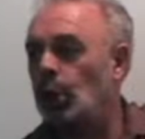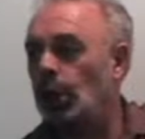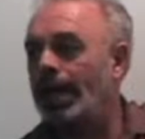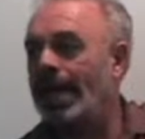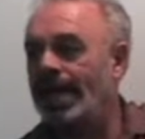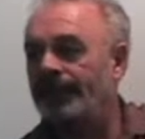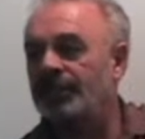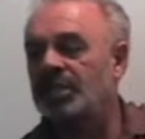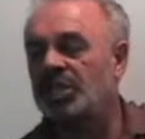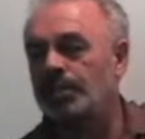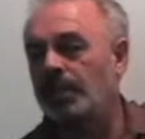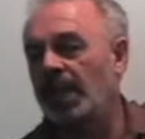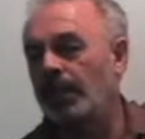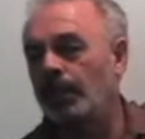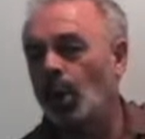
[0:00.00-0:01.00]
you're going to have to
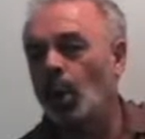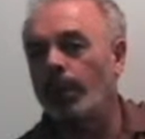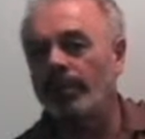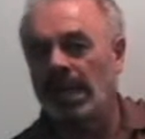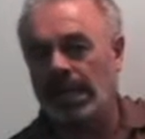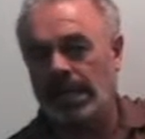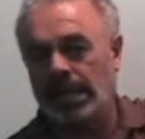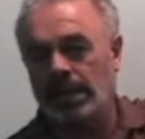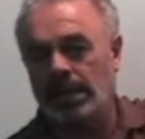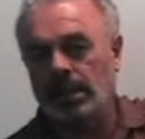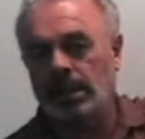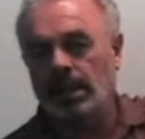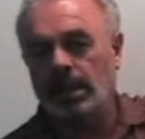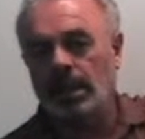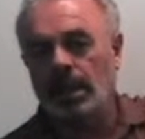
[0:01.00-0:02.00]
spend more money.
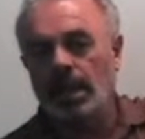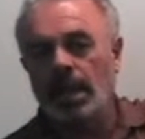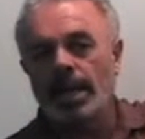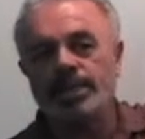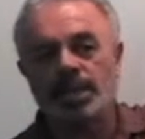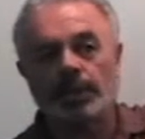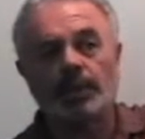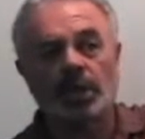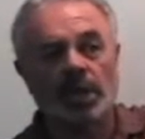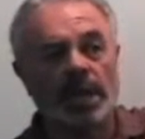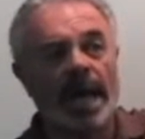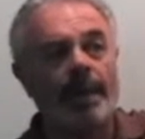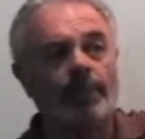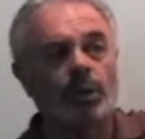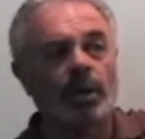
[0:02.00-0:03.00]
It's up to the
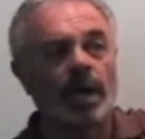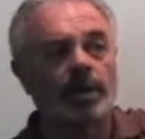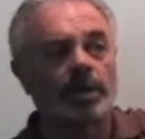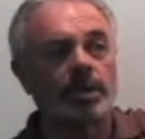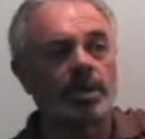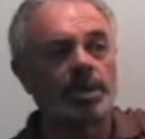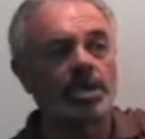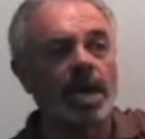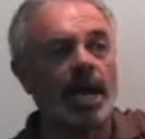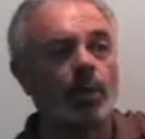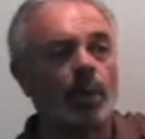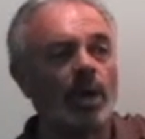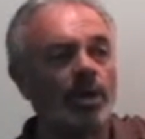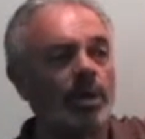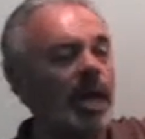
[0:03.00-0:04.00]
lab director to
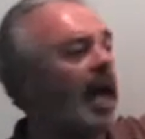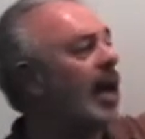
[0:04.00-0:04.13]
decide whether or